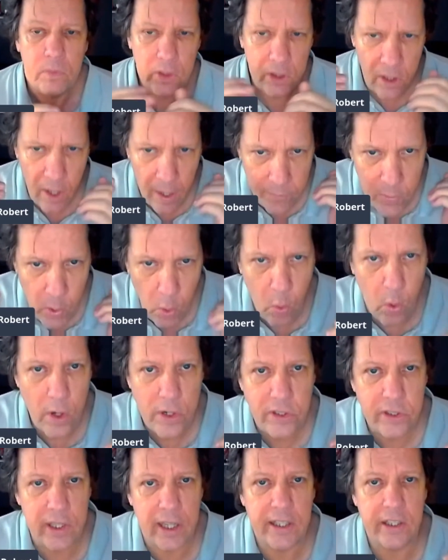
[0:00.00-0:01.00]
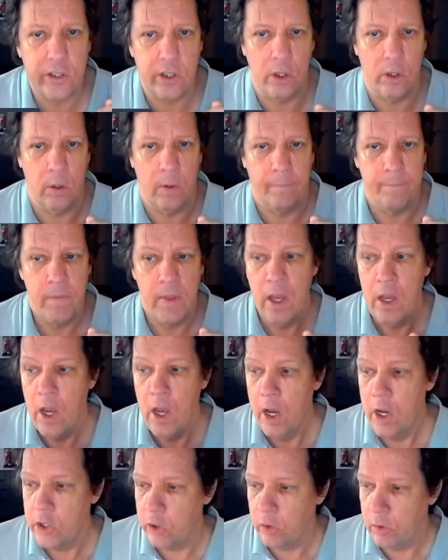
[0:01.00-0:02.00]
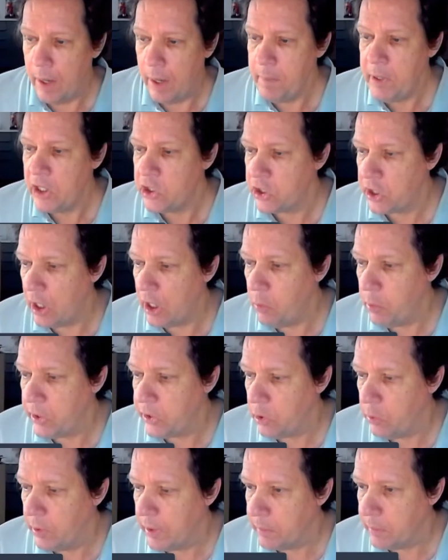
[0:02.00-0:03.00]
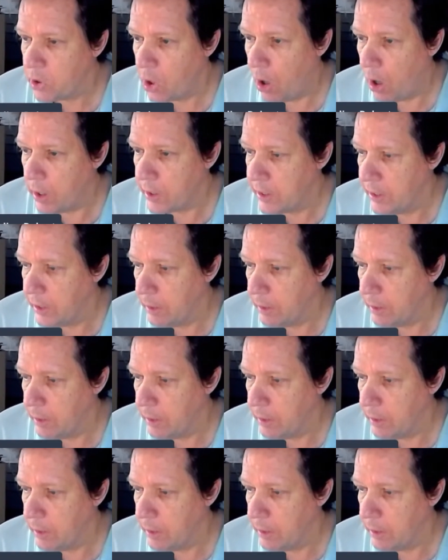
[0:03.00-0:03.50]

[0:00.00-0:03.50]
Of course they do. So let me share with you what I'm talking